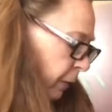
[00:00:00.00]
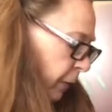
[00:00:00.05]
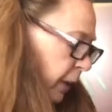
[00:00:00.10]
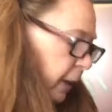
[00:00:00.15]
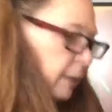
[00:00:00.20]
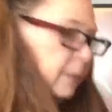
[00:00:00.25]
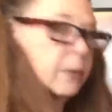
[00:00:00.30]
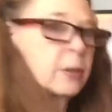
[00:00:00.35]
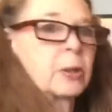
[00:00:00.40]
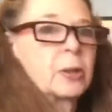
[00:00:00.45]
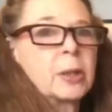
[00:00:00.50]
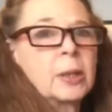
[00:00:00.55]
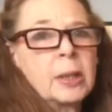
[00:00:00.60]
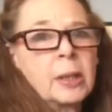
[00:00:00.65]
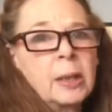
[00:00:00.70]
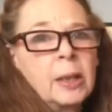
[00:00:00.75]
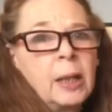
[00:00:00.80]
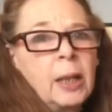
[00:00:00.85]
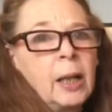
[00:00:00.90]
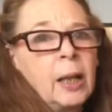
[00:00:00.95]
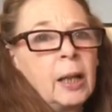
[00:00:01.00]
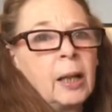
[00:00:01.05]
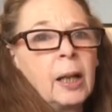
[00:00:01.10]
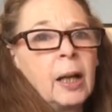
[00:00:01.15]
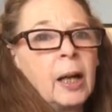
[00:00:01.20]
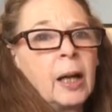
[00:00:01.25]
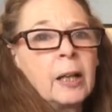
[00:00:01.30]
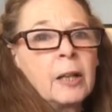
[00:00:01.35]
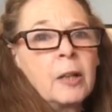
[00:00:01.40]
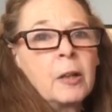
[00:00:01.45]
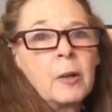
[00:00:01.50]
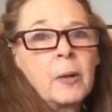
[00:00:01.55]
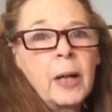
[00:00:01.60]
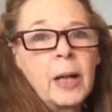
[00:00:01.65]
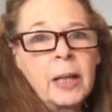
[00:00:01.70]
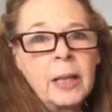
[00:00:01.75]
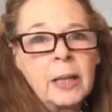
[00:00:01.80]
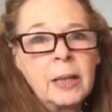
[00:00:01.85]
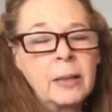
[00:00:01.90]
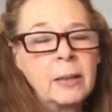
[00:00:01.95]
flavors. I know
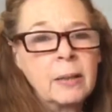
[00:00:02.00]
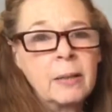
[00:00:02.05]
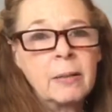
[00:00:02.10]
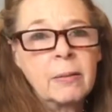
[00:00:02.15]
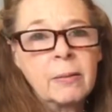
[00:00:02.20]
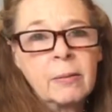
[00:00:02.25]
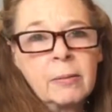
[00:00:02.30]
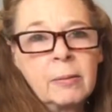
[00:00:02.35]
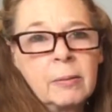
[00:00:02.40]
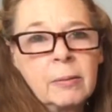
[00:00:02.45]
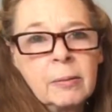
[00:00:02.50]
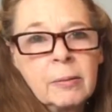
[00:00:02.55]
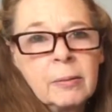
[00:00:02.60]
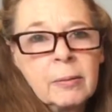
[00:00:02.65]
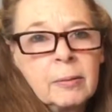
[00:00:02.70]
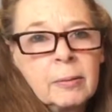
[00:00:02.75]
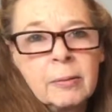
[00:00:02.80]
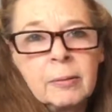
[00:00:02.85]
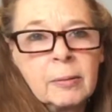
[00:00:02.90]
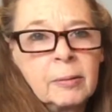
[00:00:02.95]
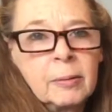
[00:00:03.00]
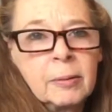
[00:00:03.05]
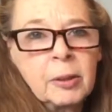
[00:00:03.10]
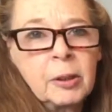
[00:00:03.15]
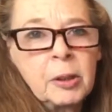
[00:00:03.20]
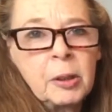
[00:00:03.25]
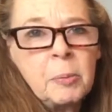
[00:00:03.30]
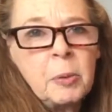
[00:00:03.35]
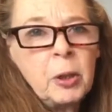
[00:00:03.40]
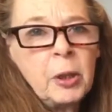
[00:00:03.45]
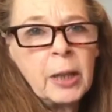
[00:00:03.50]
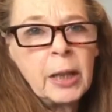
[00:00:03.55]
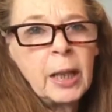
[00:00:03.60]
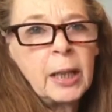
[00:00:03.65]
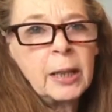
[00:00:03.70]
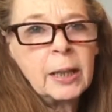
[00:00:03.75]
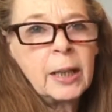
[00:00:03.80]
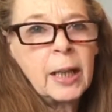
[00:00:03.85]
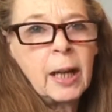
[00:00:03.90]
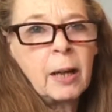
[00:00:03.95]
I didn't
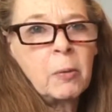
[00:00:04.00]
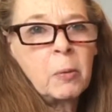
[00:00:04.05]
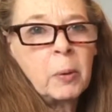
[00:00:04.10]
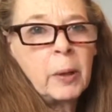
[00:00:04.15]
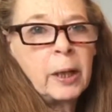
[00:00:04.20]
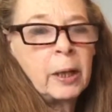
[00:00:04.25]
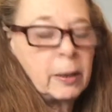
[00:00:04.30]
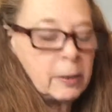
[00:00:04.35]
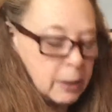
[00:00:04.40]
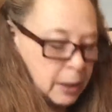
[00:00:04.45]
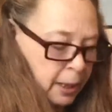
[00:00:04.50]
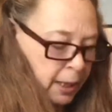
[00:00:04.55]
communicate that well.